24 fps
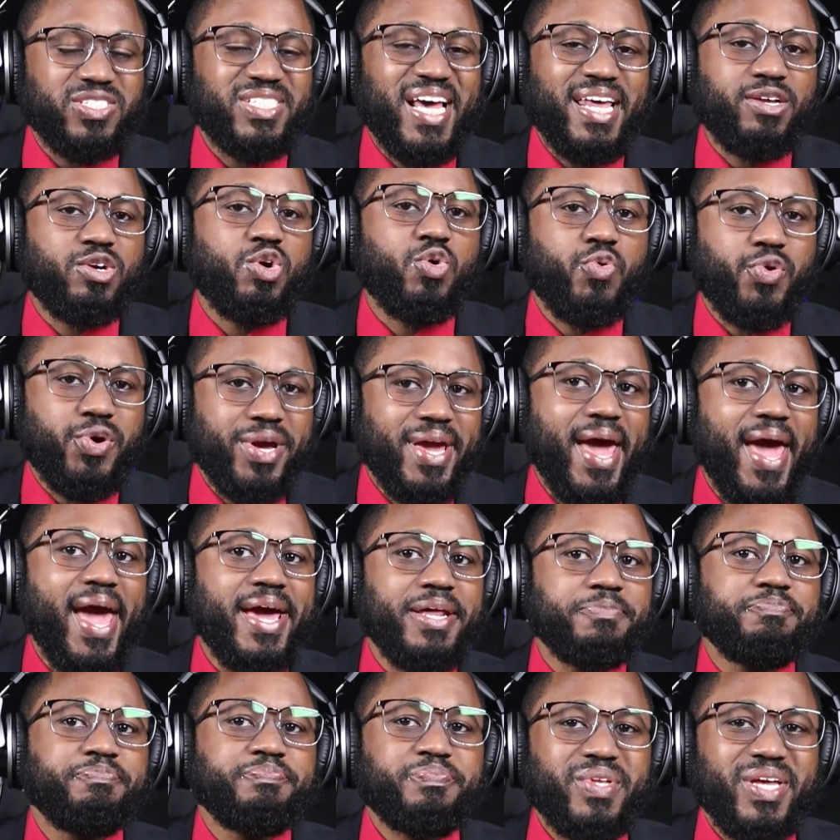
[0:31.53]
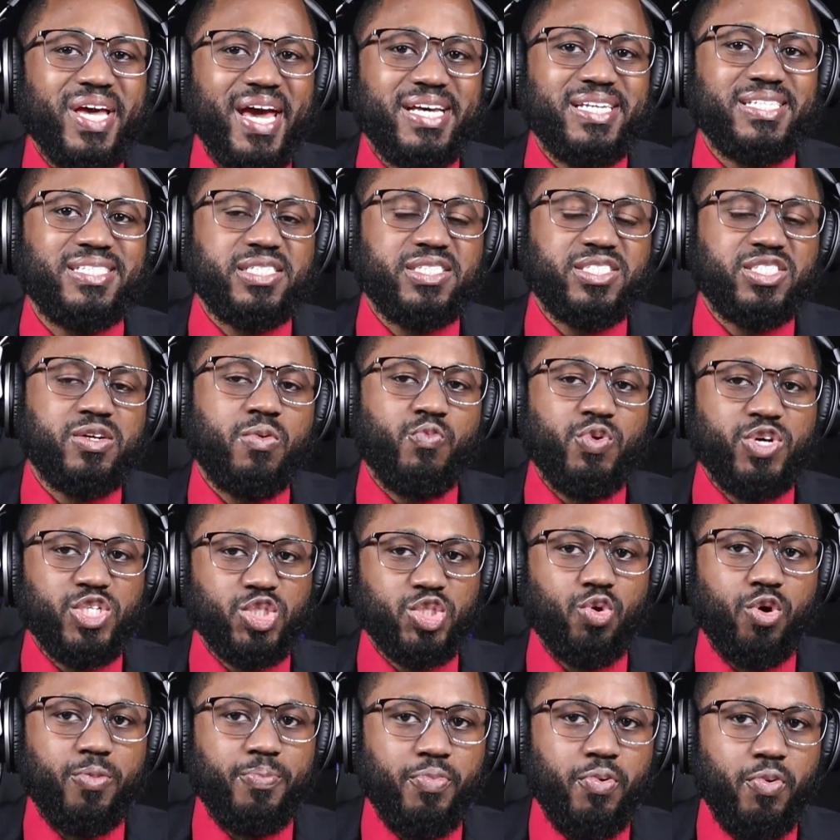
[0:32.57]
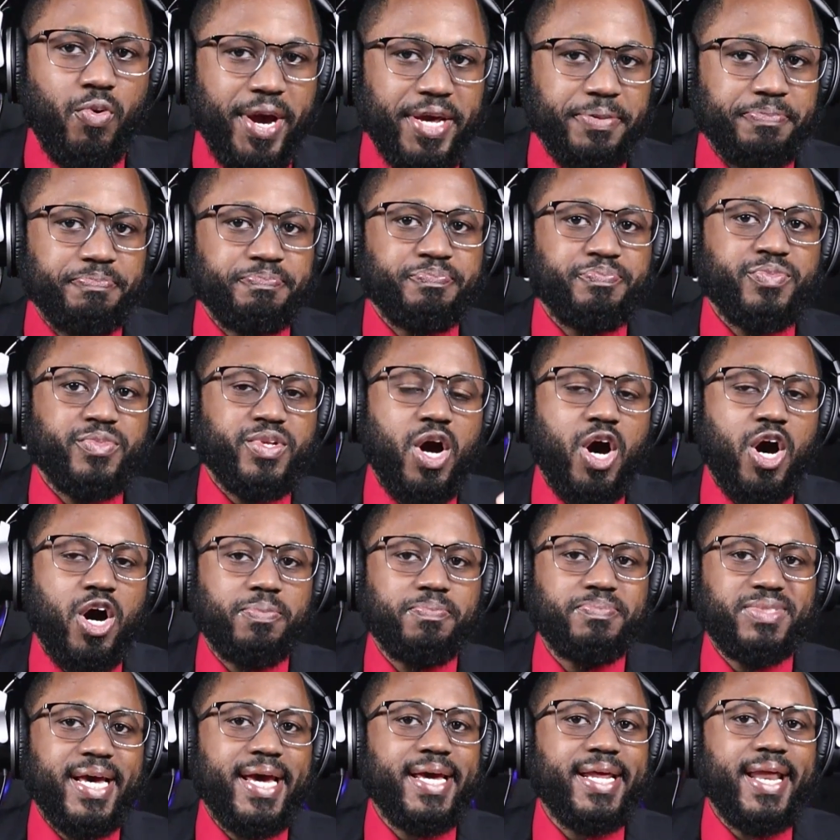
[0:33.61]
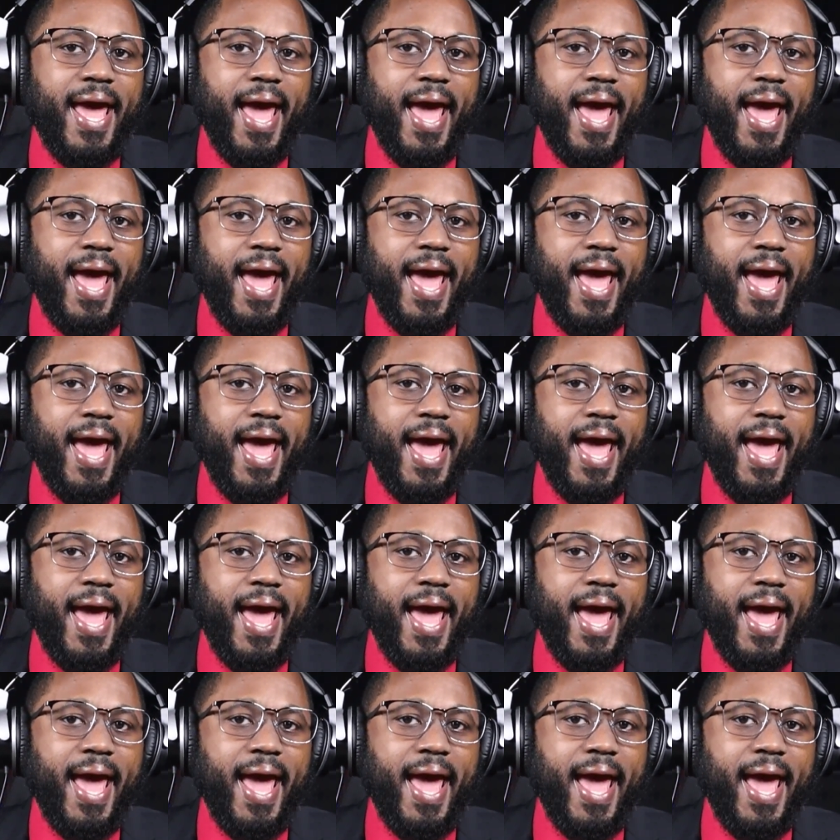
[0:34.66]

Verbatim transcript: and create a system restore point. Update